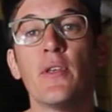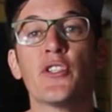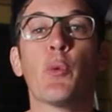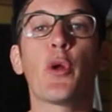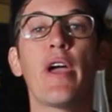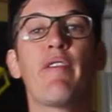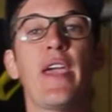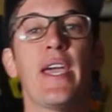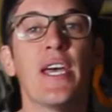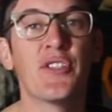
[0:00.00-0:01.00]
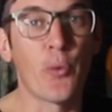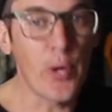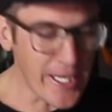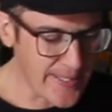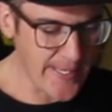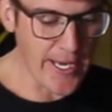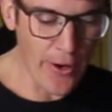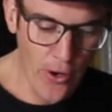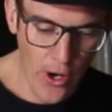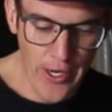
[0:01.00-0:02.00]
So what I have here is a red
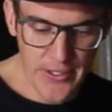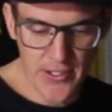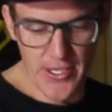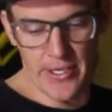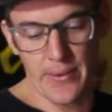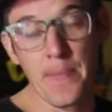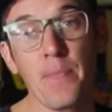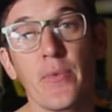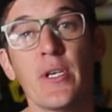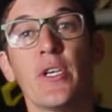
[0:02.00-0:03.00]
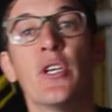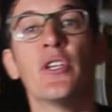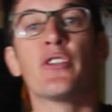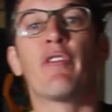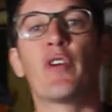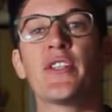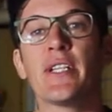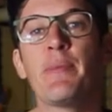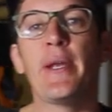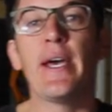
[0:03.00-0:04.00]
deer hind skin. So I've
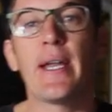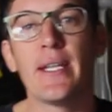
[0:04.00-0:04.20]
recently been out